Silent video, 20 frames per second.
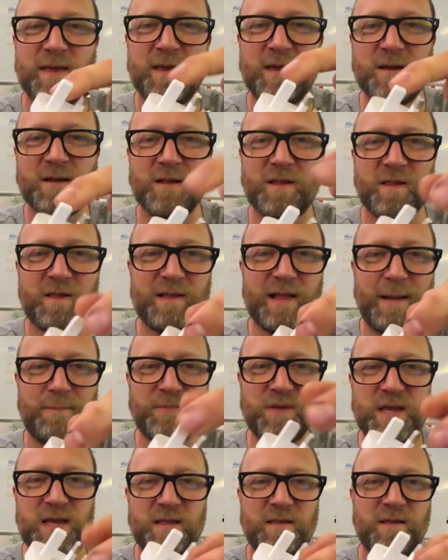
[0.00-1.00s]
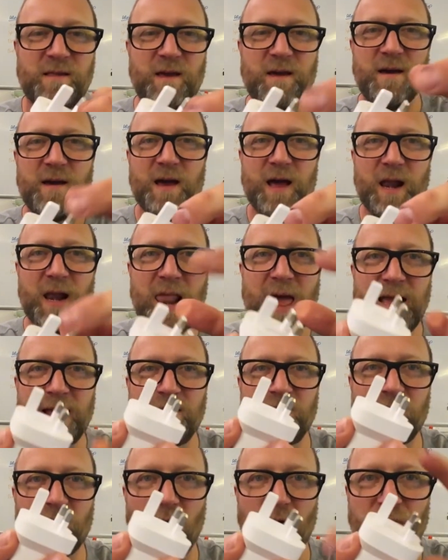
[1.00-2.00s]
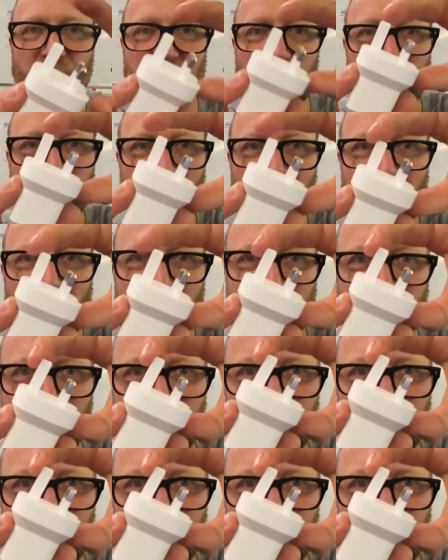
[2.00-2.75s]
you're going to snap these legs off. So the fact that